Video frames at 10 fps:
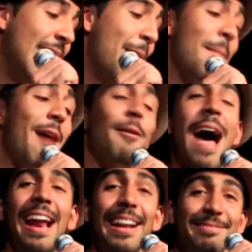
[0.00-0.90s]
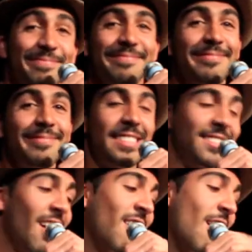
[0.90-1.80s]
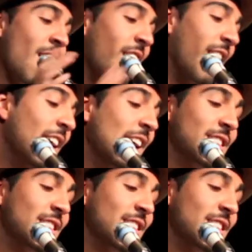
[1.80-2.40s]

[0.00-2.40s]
Am I right? Right.